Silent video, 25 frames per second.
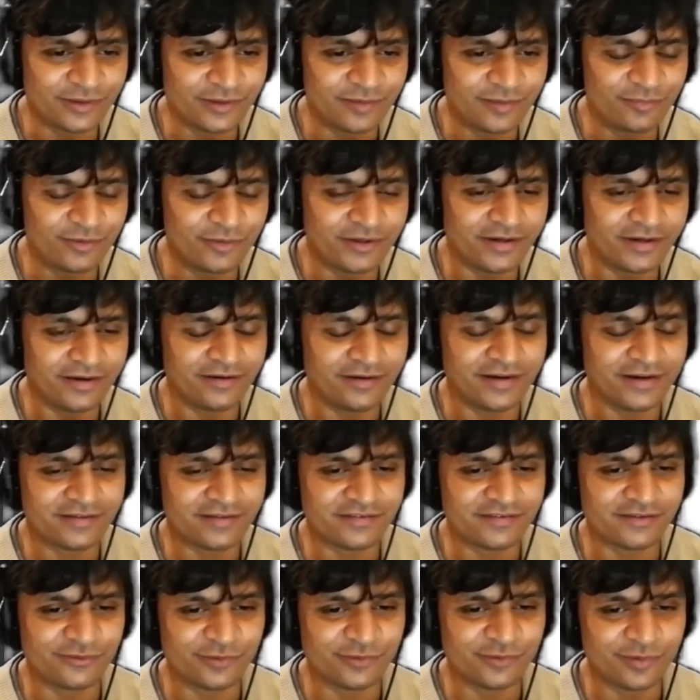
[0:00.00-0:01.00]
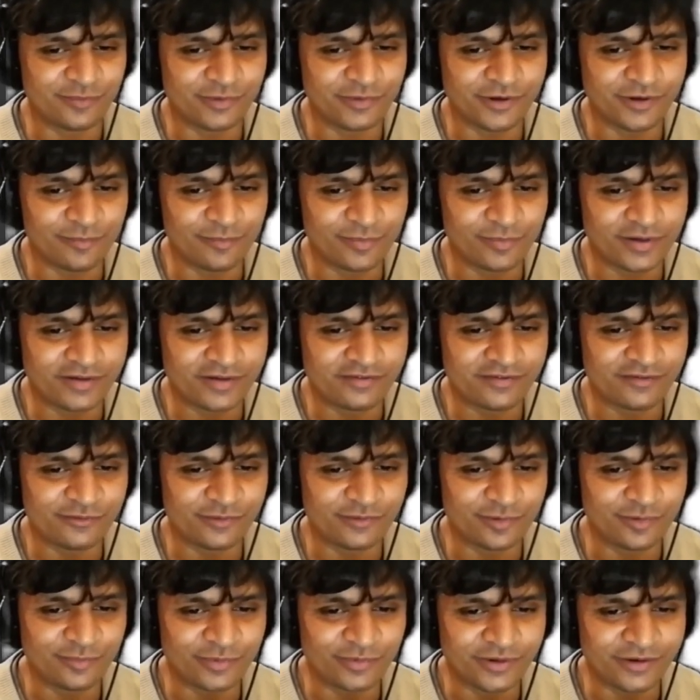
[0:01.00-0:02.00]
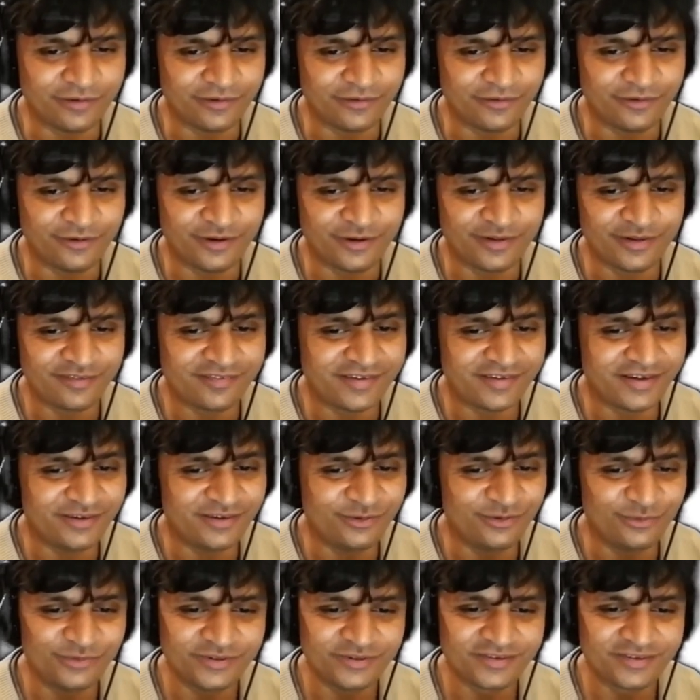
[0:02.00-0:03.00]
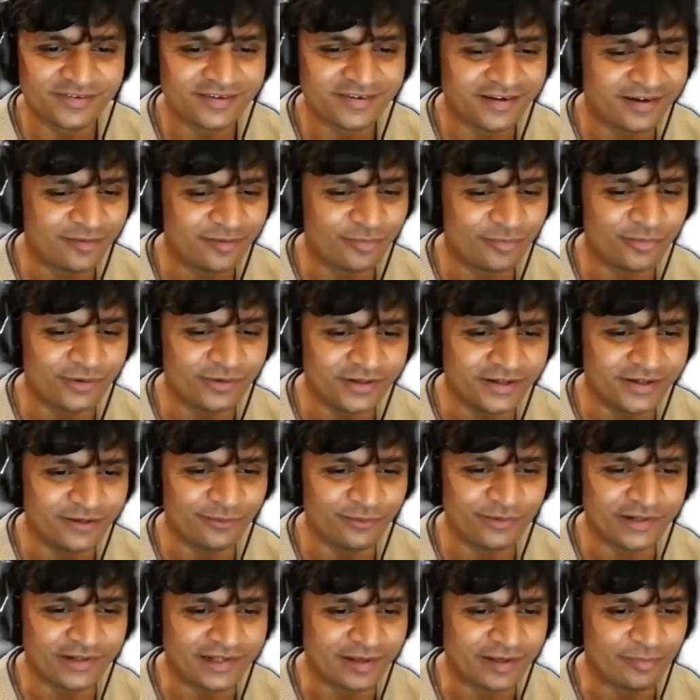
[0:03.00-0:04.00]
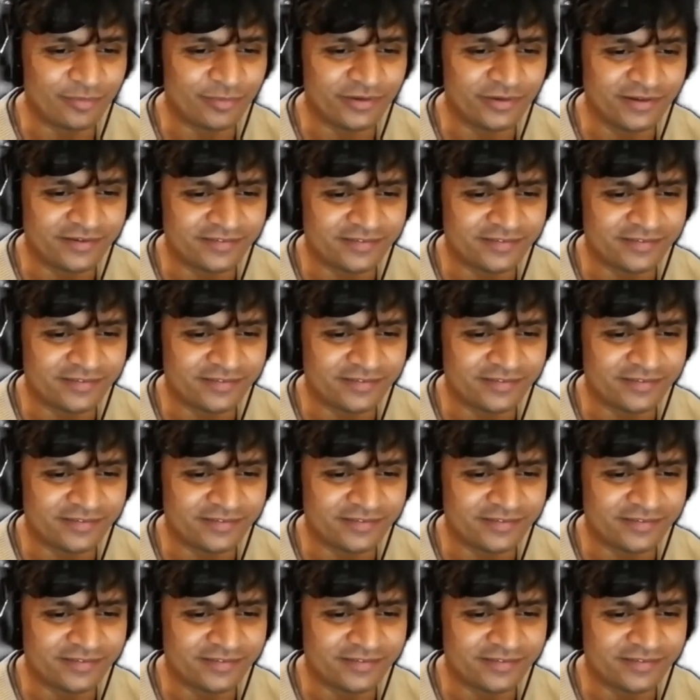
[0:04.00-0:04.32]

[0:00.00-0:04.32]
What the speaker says: 1 printing out X's, 1 printing out pluses, 1 printing out dots, and you just can't predict what will happen.